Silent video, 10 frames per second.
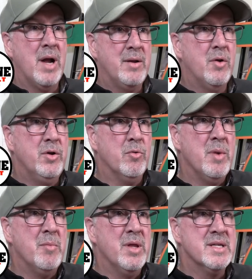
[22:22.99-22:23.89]
I know you
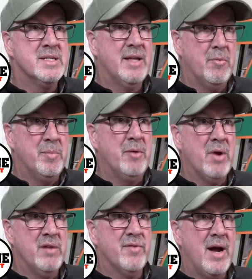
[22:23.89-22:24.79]
remember this, and they would be
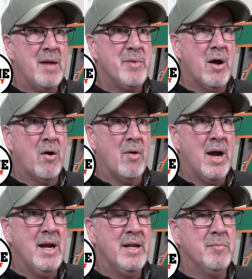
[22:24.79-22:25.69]
ready for happy hour, yeah.
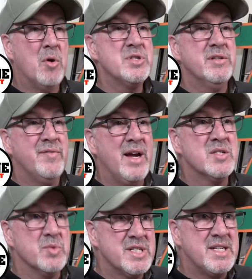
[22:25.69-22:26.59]
right? And yeah. most of the
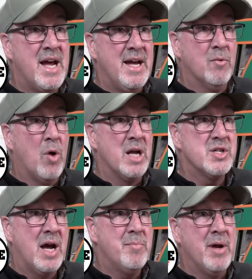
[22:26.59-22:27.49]
fans would stay and
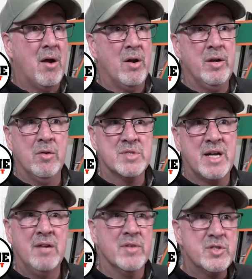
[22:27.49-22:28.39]
watch happy hour. You know, it was
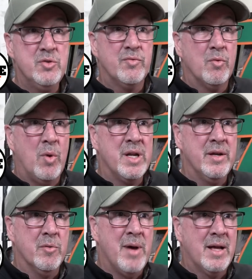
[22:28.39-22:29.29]
kind of a two for one
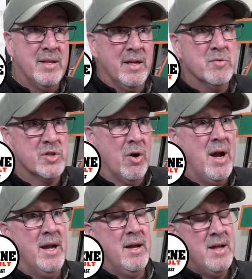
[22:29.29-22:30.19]
deal right. back then. It was
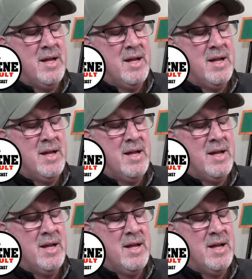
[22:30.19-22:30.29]
great.